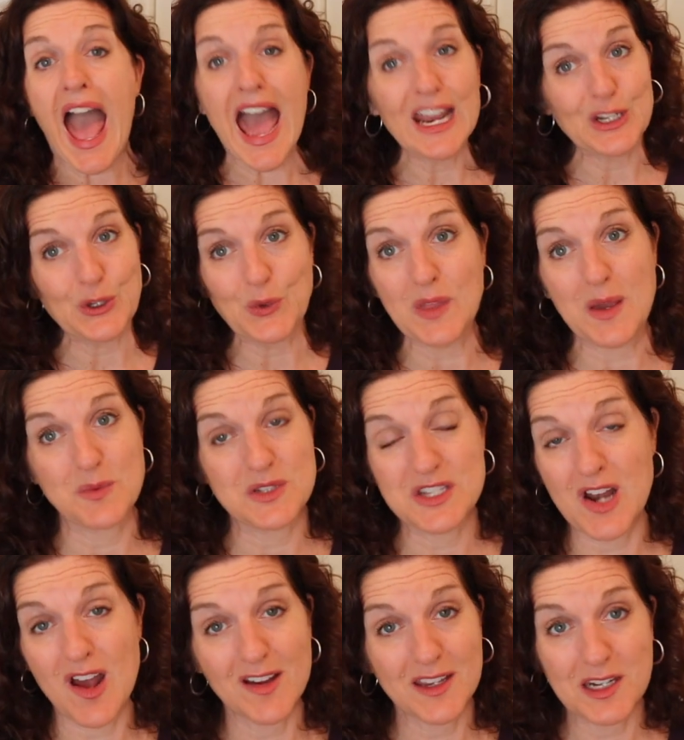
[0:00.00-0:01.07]
I knew that was
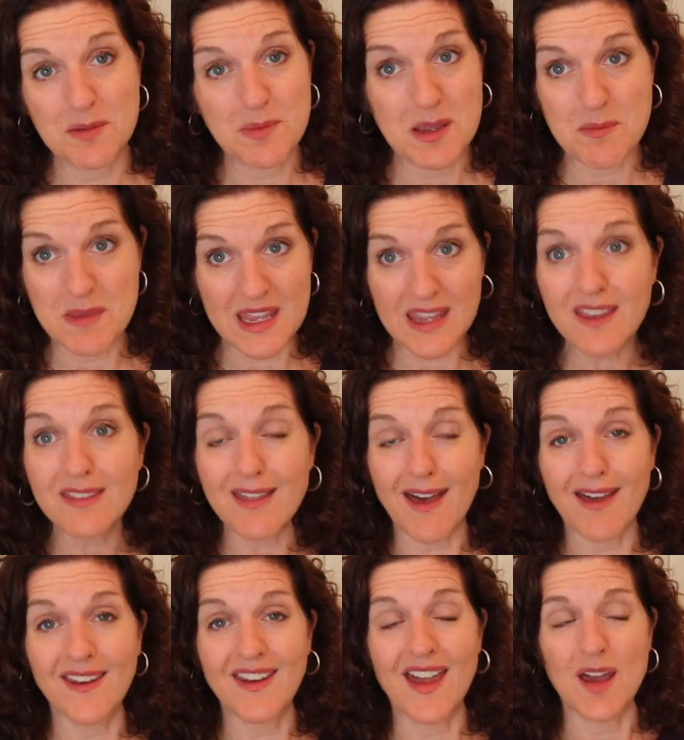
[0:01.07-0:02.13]
not going to be me,
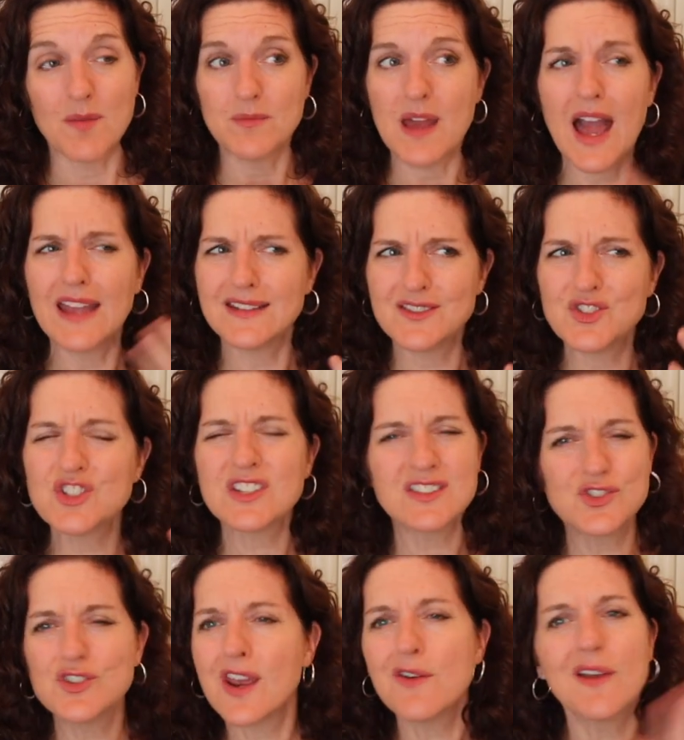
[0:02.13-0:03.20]
that
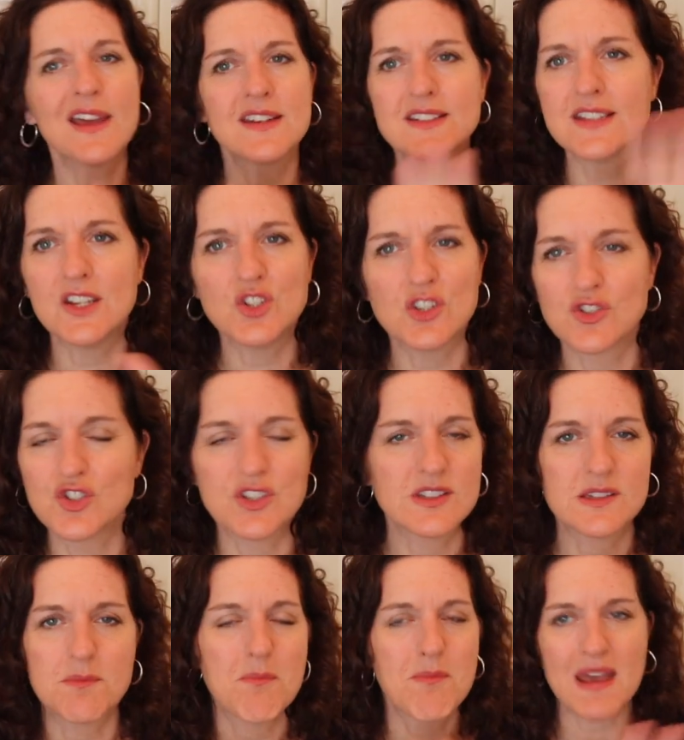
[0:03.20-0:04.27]
general anesthesia
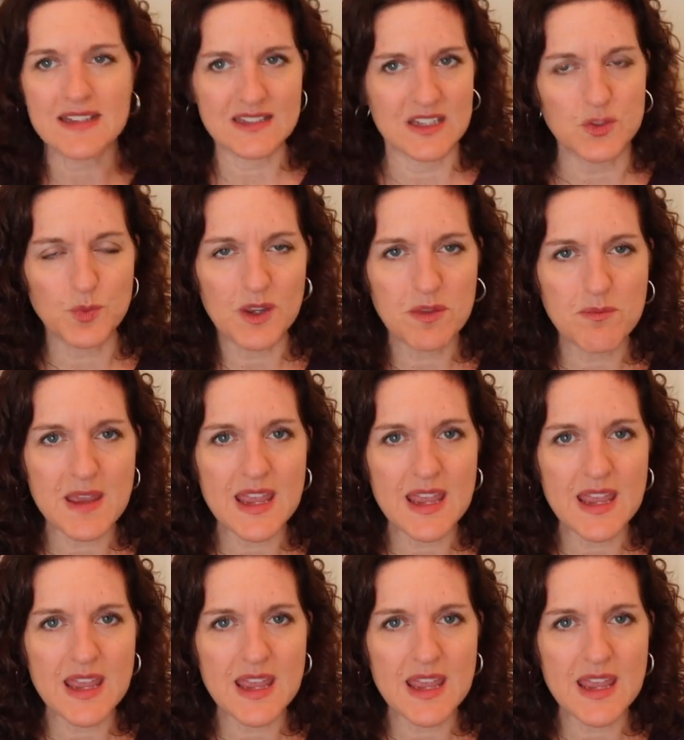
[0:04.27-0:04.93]
just messes with